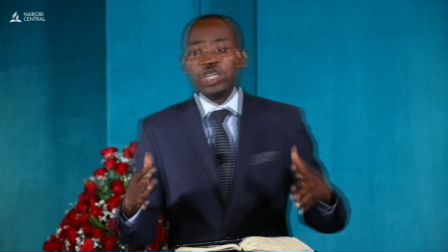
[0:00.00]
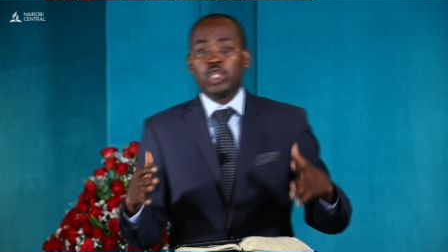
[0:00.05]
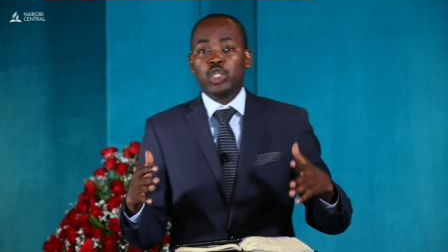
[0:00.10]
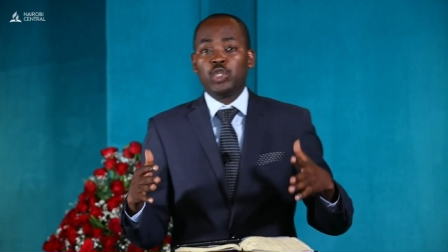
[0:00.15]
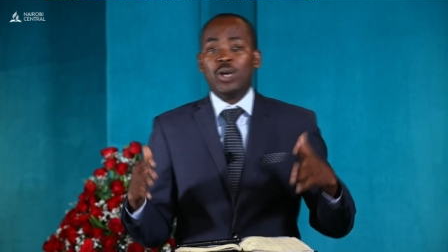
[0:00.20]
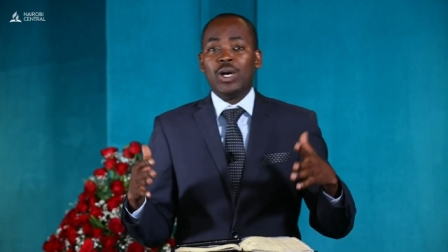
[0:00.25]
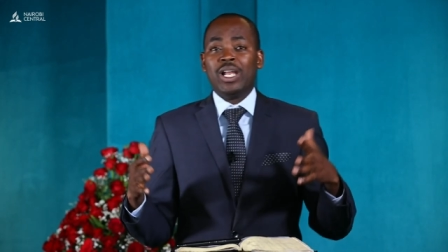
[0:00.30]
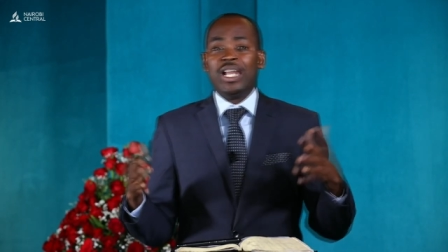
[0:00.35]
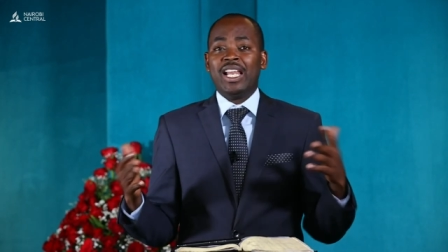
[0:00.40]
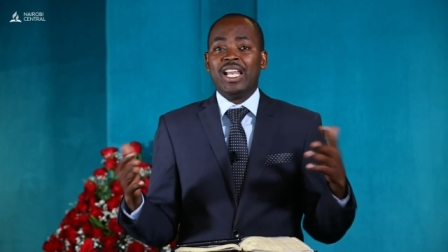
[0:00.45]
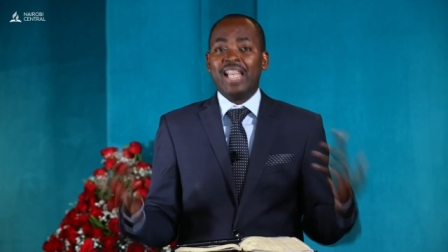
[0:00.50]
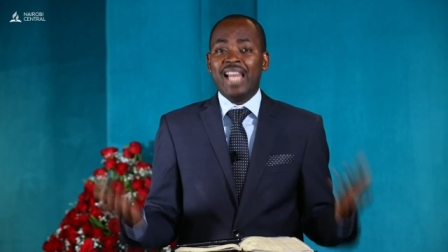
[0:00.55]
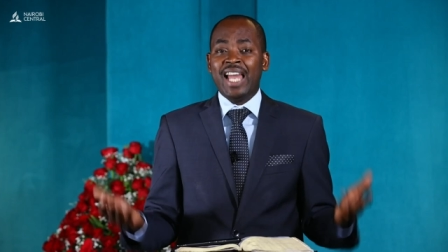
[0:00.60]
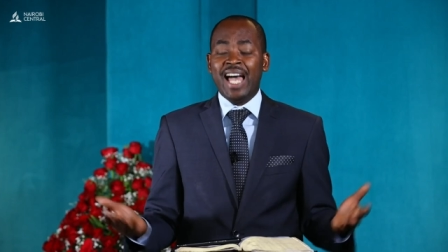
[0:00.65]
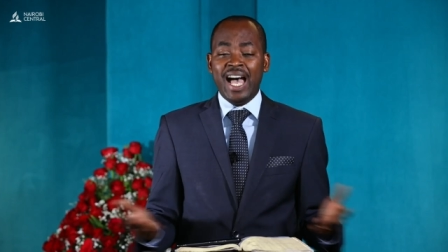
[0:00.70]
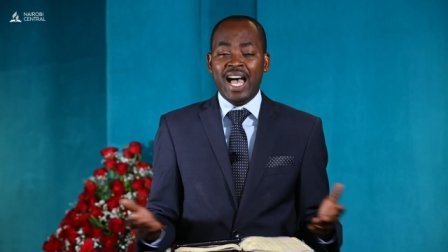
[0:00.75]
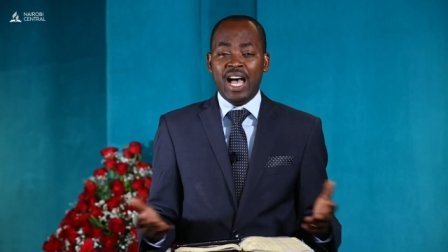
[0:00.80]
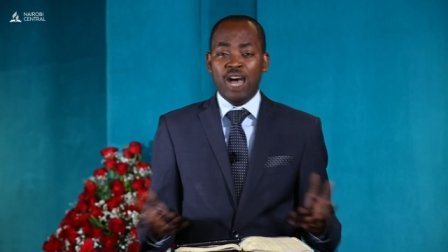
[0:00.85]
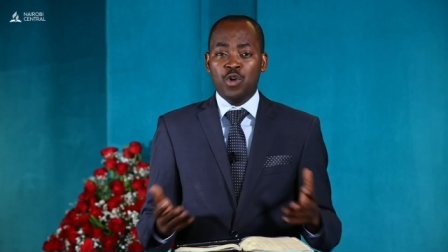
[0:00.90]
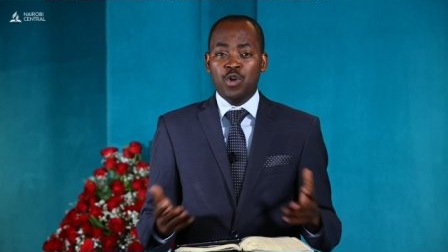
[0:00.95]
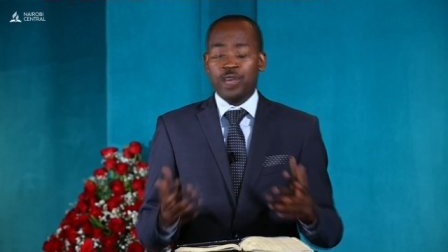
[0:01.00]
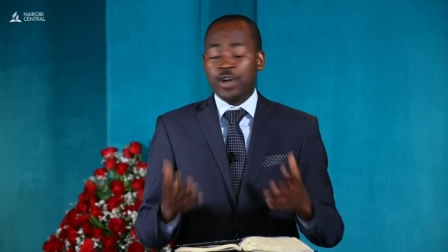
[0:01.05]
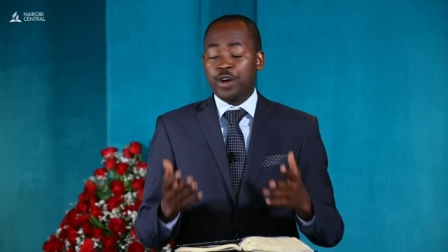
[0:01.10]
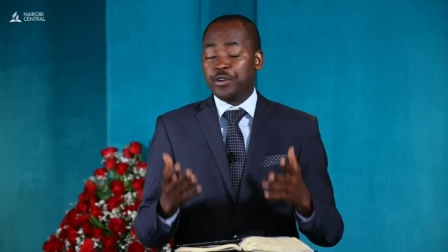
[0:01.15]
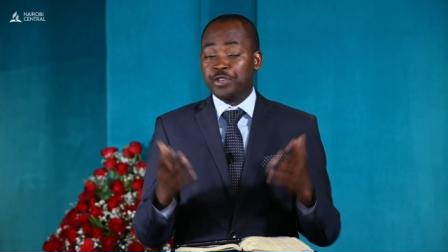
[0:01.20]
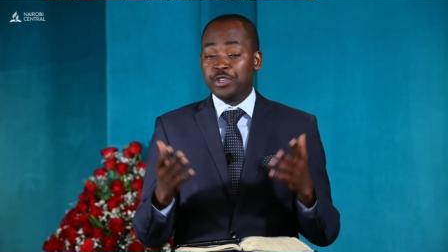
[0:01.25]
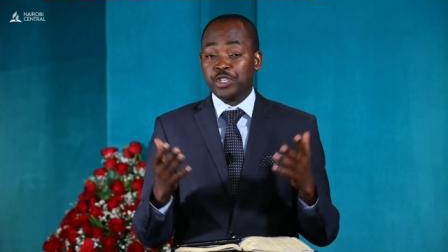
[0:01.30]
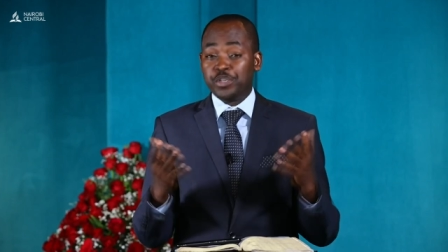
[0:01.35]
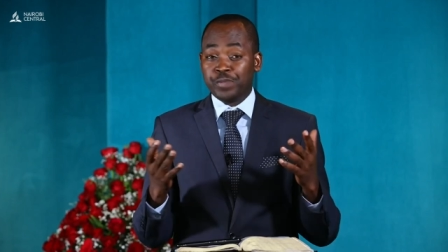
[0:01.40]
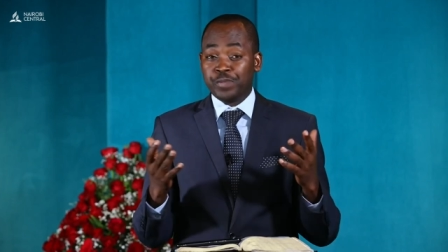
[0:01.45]
to allow the
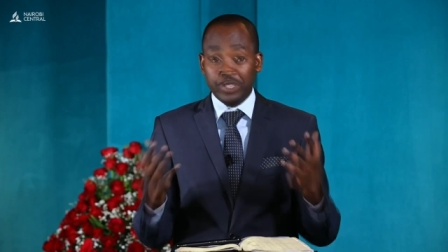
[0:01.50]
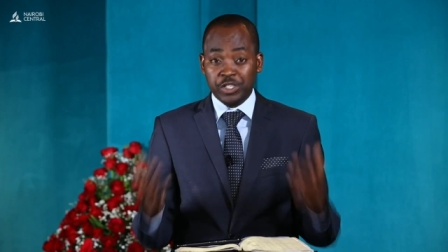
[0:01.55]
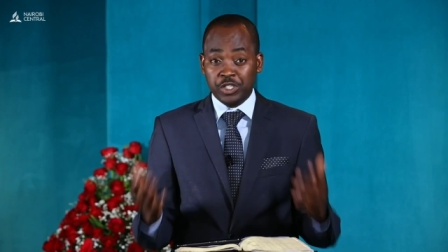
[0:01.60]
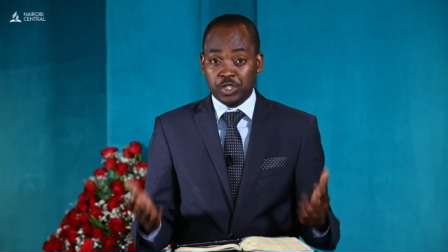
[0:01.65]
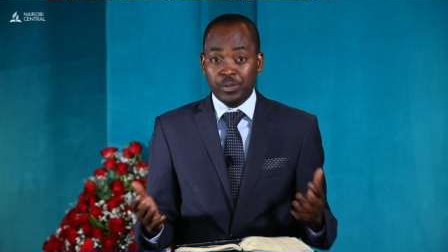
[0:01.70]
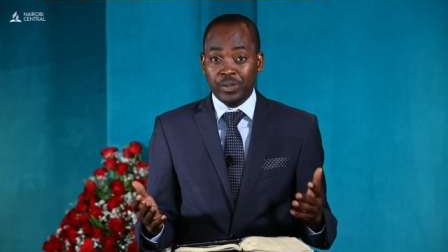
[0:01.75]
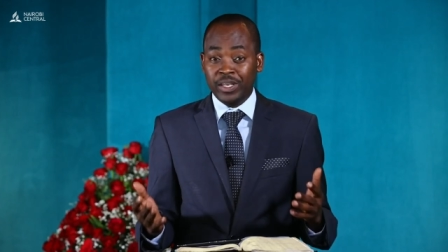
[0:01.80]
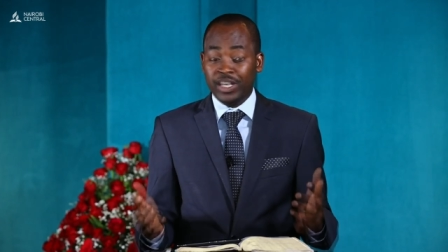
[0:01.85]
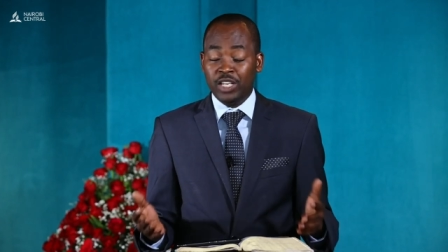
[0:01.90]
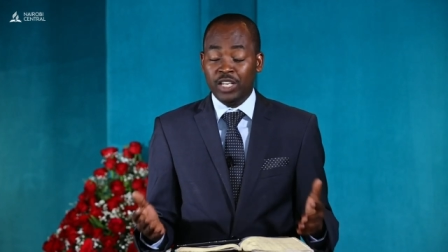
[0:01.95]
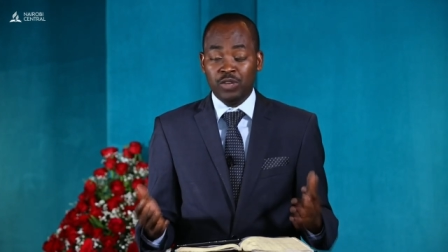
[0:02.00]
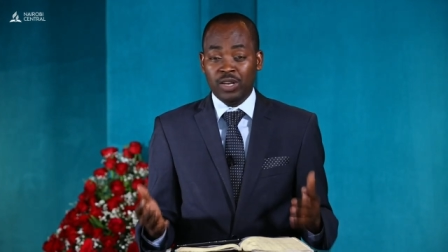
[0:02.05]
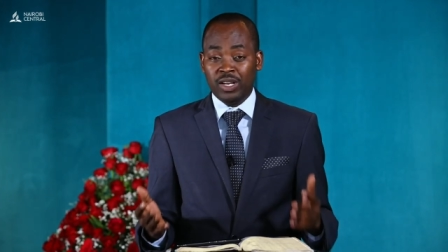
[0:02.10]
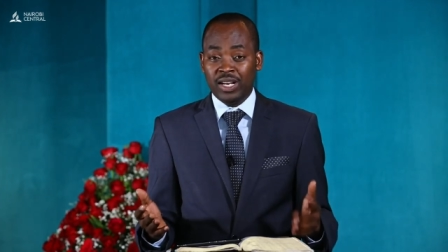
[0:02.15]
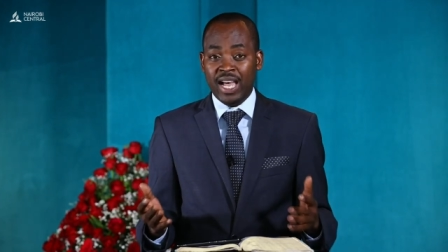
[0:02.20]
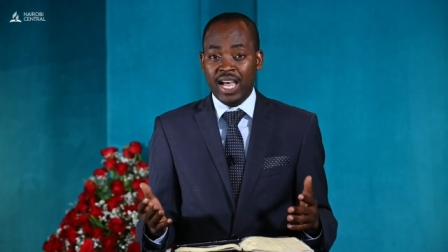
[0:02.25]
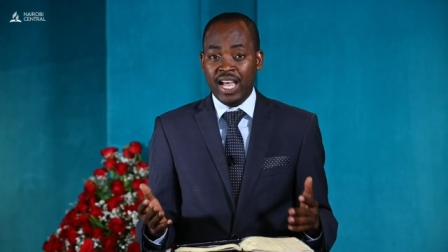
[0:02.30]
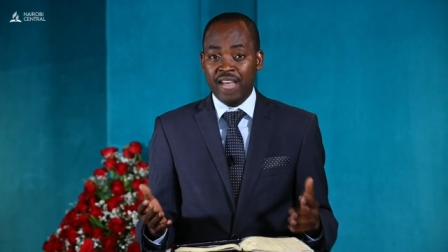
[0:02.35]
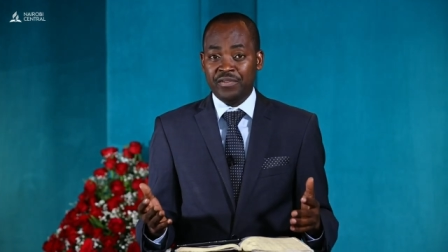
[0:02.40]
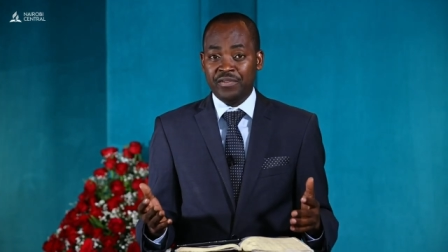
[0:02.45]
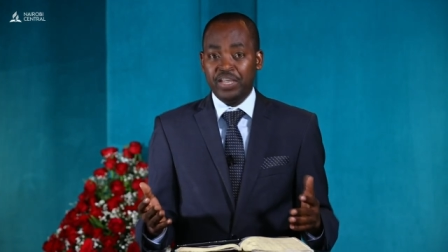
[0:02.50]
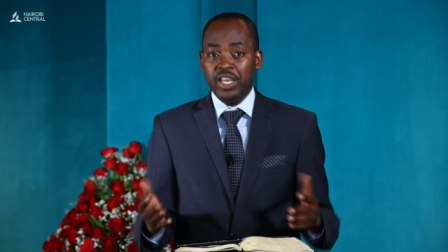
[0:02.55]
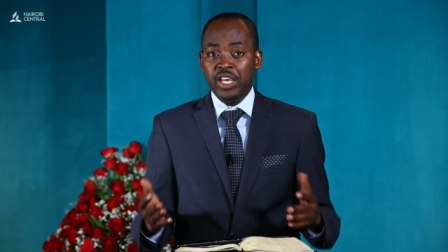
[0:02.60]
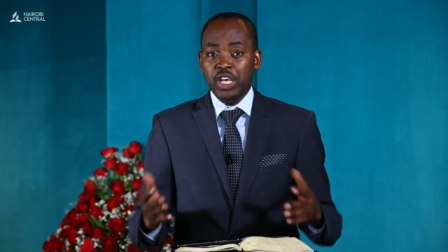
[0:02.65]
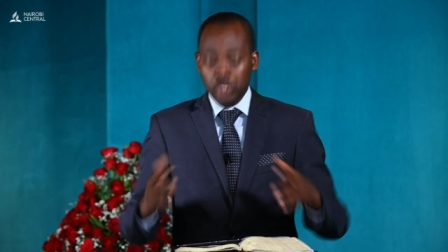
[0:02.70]
Holy Spirit to be in your life,